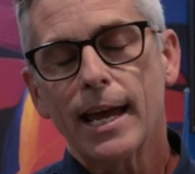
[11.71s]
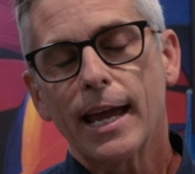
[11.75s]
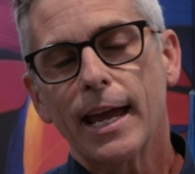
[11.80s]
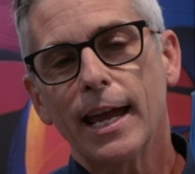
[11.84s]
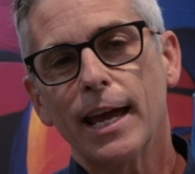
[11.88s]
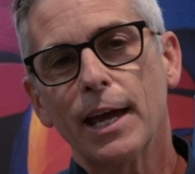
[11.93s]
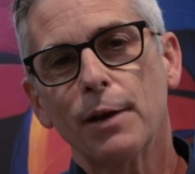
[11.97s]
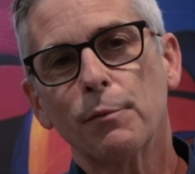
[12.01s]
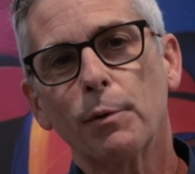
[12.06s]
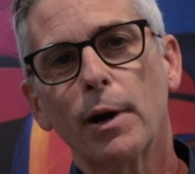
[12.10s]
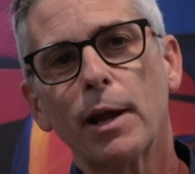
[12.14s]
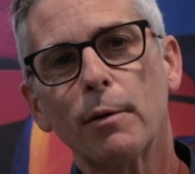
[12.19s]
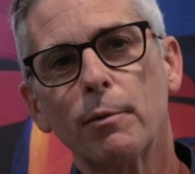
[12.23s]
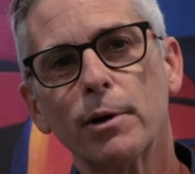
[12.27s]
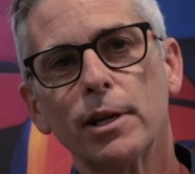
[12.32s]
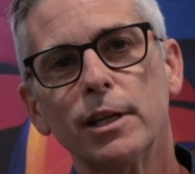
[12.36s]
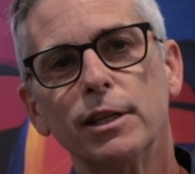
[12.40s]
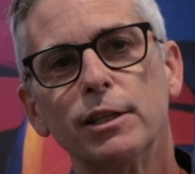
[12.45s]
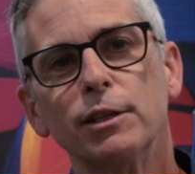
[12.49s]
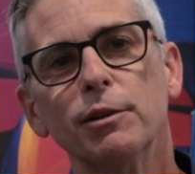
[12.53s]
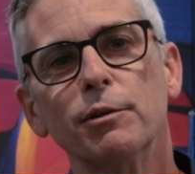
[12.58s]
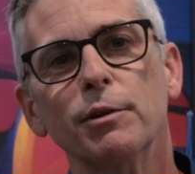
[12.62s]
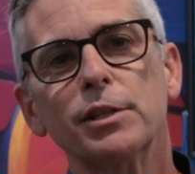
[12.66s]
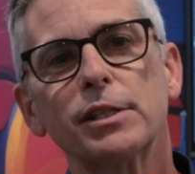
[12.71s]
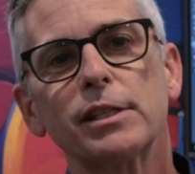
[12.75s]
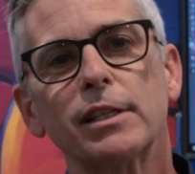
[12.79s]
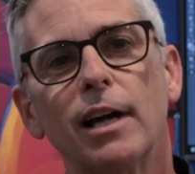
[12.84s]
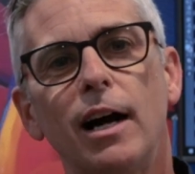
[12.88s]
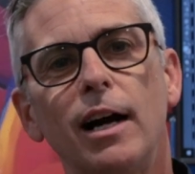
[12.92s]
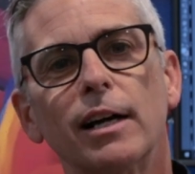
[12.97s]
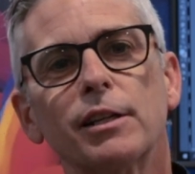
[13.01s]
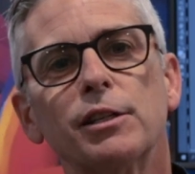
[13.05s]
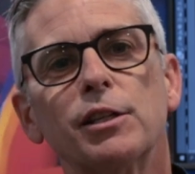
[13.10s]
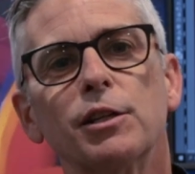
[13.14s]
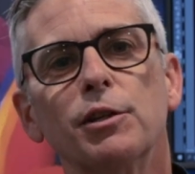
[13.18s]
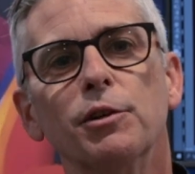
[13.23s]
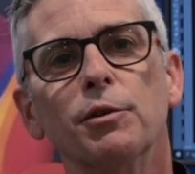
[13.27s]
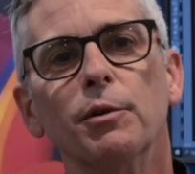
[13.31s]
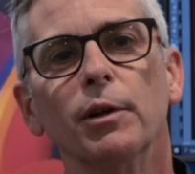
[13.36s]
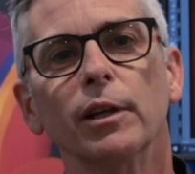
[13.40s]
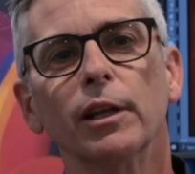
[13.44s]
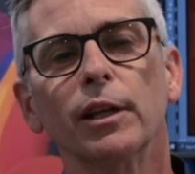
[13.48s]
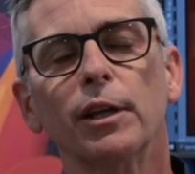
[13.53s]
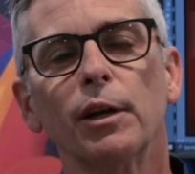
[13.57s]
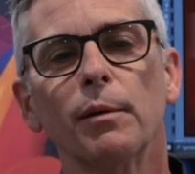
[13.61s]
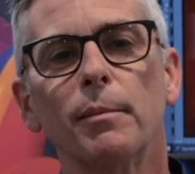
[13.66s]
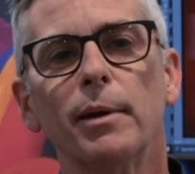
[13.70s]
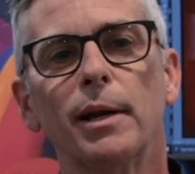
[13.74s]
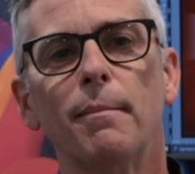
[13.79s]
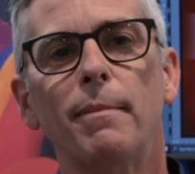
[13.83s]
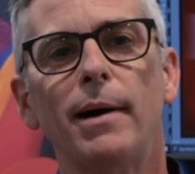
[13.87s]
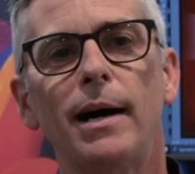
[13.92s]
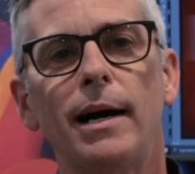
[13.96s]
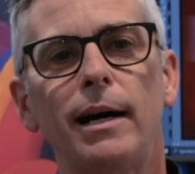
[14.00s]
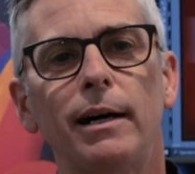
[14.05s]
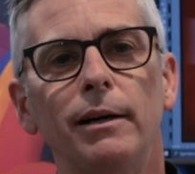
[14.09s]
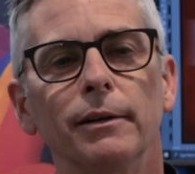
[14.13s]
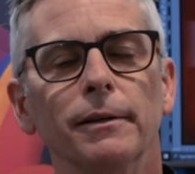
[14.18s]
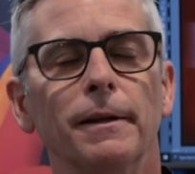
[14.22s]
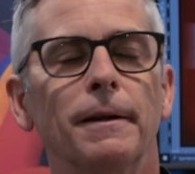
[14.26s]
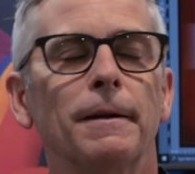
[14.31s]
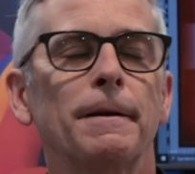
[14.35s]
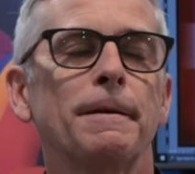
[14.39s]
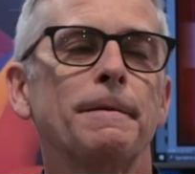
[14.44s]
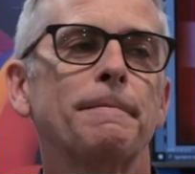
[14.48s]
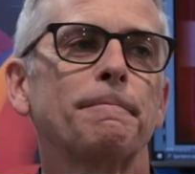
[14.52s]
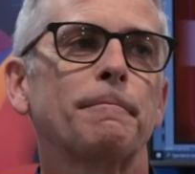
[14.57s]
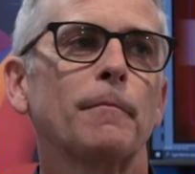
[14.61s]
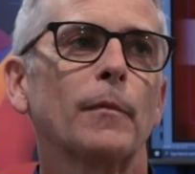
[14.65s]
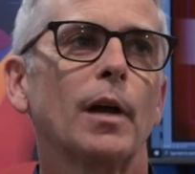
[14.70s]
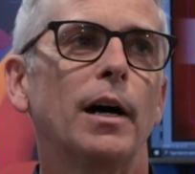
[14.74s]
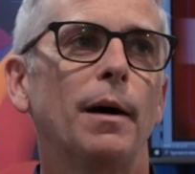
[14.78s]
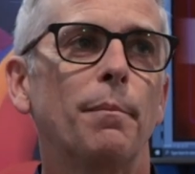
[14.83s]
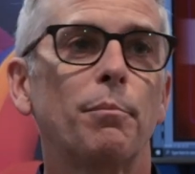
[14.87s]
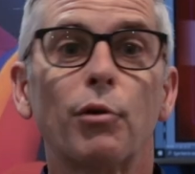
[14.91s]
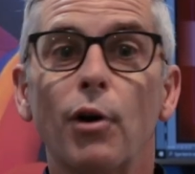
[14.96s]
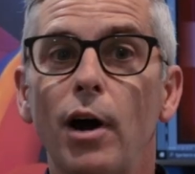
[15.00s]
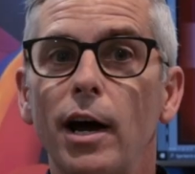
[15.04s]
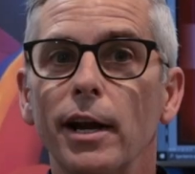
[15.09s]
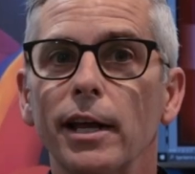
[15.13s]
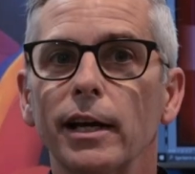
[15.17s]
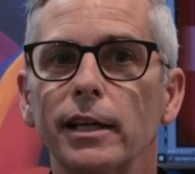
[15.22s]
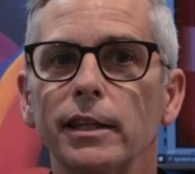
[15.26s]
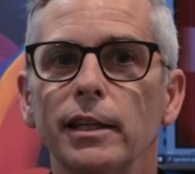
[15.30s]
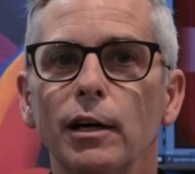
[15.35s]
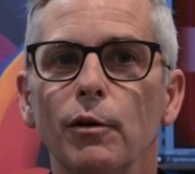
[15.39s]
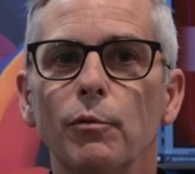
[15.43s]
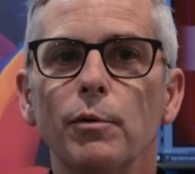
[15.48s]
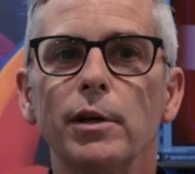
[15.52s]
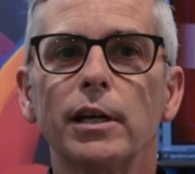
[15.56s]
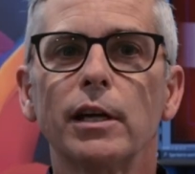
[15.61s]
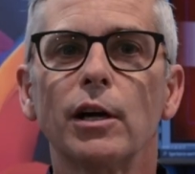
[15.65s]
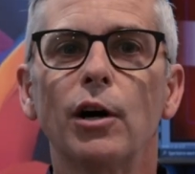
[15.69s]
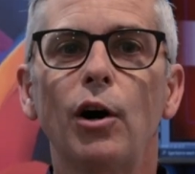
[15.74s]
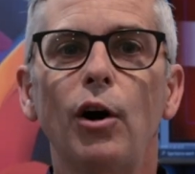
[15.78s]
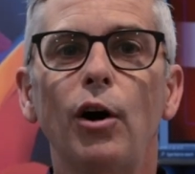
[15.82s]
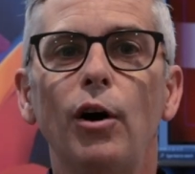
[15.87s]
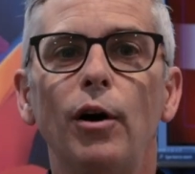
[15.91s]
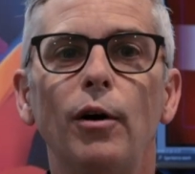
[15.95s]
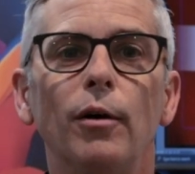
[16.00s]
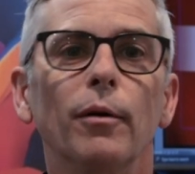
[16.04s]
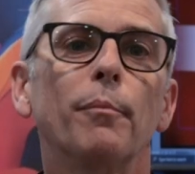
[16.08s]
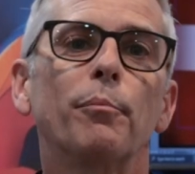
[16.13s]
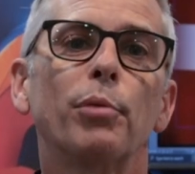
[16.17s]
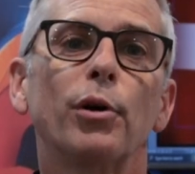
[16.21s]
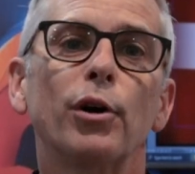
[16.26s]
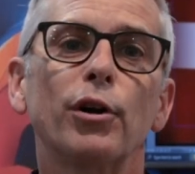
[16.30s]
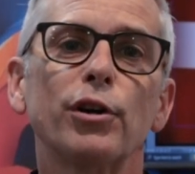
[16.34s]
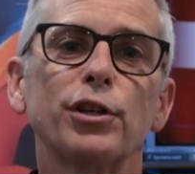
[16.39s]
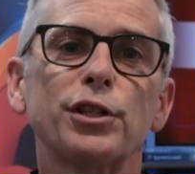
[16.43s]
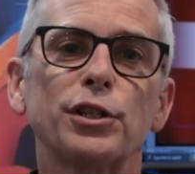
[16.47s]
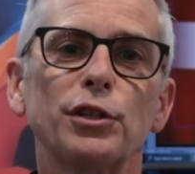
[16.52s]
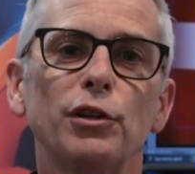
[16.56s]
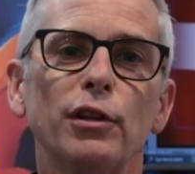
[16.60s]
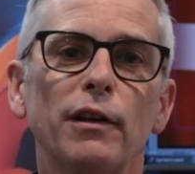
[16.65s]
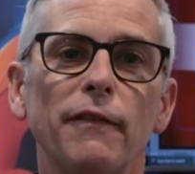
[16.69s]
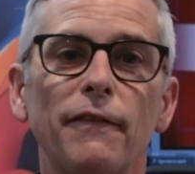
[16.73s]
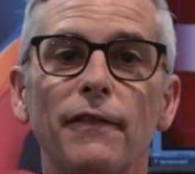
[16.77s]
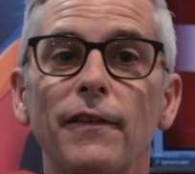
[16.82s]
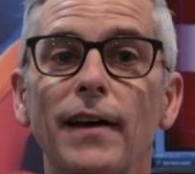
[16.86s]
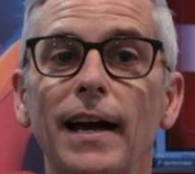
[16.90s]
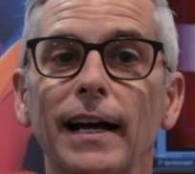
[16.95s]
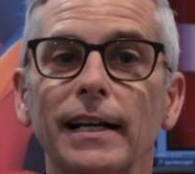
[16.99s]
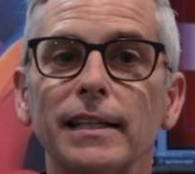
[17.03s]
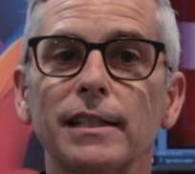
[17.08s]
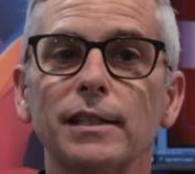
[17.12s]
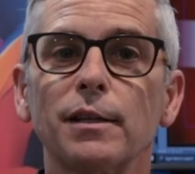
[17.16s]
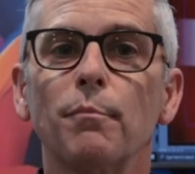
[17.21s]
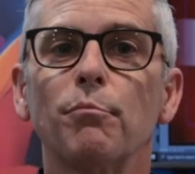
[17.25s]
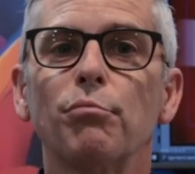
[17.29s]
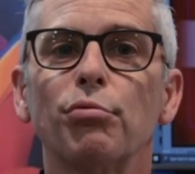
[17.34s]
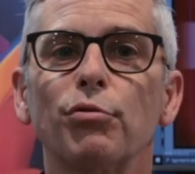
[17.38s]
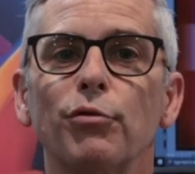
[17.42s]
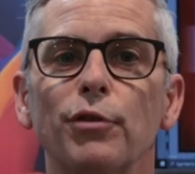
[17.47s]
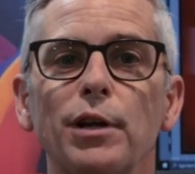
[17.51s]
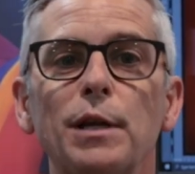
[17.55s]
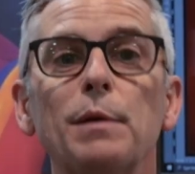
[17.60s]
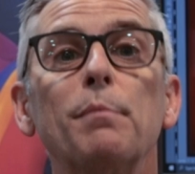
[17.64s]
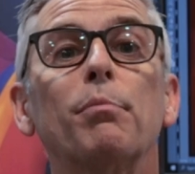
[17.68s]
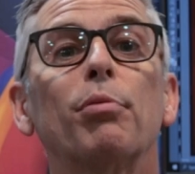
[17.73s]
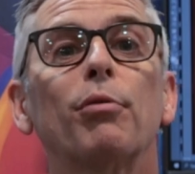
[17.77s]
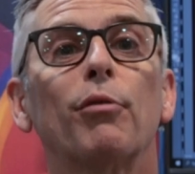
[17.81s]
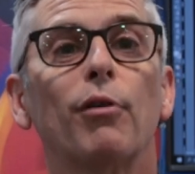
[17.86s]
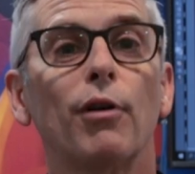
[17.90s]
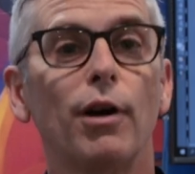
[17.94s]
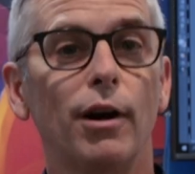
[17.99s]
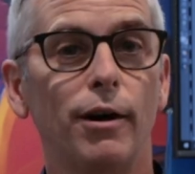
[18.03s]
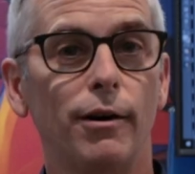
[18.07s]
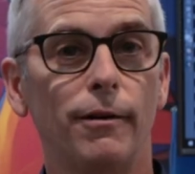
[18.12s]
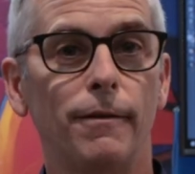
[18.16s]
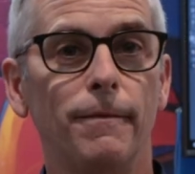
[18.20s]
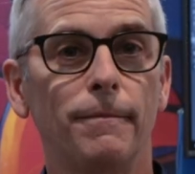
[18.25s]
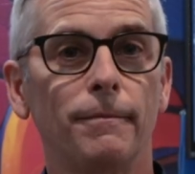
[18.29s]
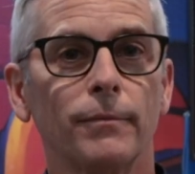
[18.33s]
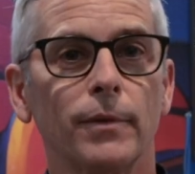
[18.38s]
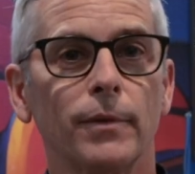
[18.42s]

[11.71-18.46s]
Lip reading: And what I want to do is talk to you a little bit about a product that we call PersonalEffect Print Pro.